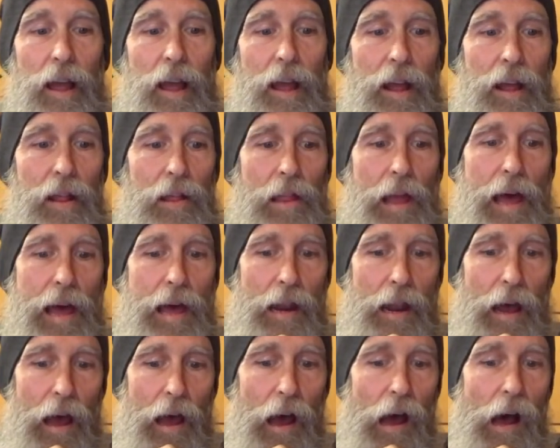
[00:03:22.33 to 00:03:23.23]
And
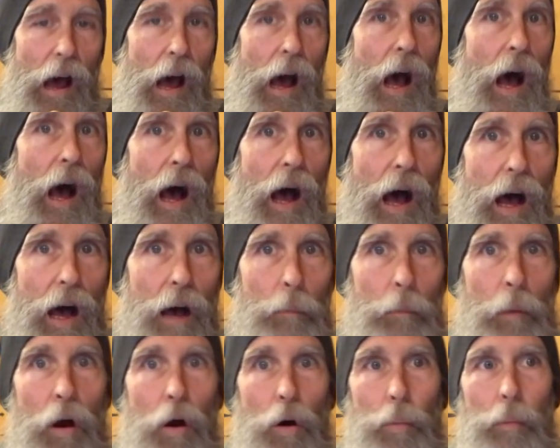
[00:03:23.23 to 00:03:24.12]
that aha
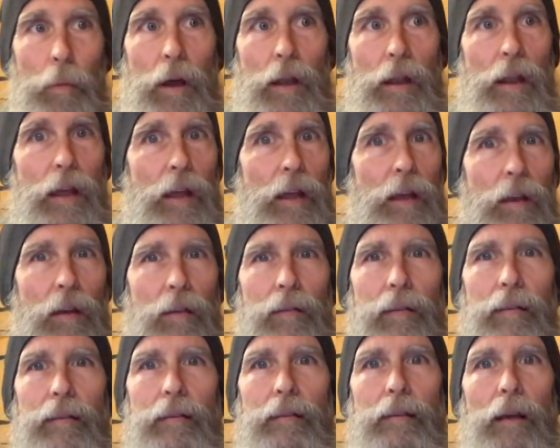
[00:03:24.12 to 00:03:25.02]
moment
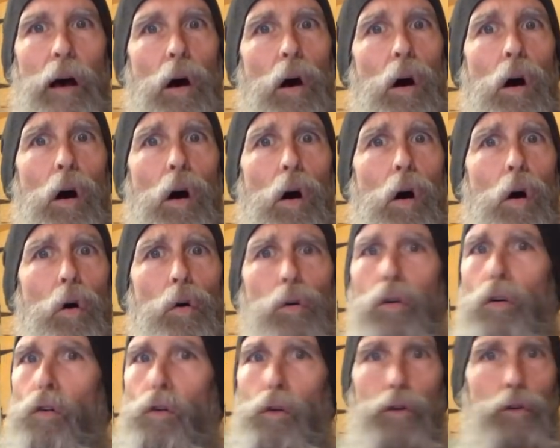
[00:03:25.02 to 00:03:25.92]
is
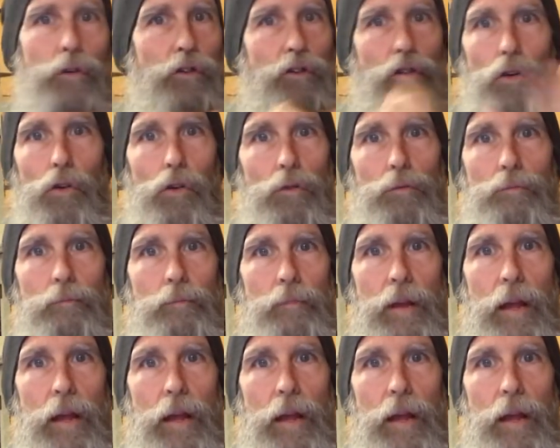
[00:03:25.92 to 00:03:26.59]
so crucial